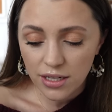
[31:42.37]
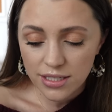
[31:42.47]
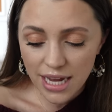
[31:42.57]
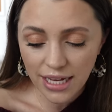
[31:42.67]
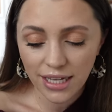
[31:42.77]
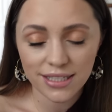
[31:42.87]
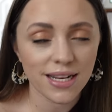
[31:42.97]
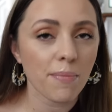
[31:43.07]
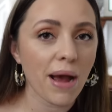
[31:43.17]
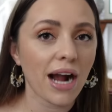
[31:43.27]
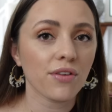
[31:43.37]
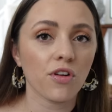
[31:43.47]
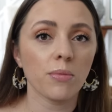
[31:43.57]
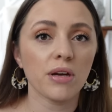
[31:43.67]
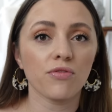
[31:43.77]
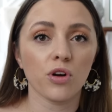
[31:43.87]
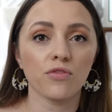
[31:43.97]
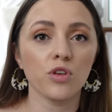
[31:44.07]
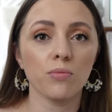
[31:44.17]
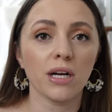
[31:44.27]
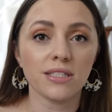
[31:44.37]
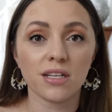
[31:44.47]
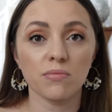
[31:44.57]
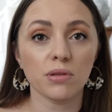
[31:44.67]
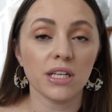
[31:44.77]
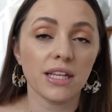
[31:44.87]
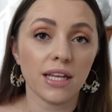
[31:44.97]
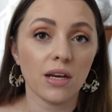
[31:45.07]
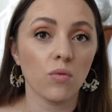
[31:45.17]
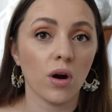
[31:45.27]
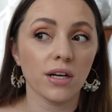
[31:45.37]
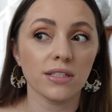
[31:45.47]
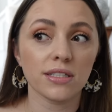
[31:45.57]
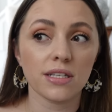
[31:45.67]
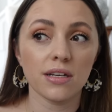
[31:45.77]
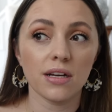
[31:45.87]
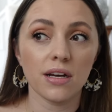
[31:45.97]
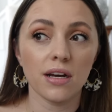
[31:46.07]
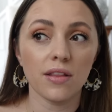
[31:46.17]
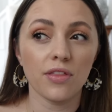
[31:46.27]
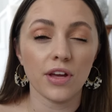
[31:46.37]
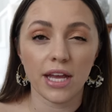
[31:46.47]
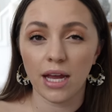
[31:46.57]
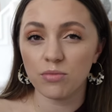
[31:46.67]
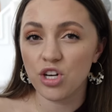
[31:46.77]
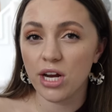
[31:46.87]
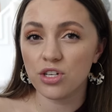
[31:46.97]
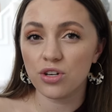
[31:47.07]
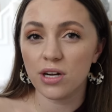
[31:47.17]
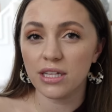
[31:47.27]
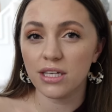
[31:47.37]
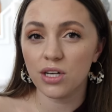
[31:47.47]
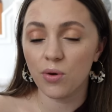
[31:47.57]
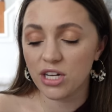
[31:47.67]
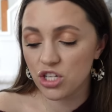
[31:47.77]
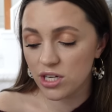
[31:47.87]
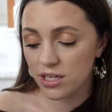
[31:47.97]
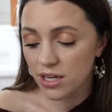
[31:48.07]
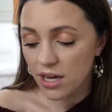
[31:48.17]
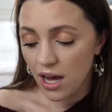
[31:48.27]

taking a step back from it for a few months completely was the game changer in the equation.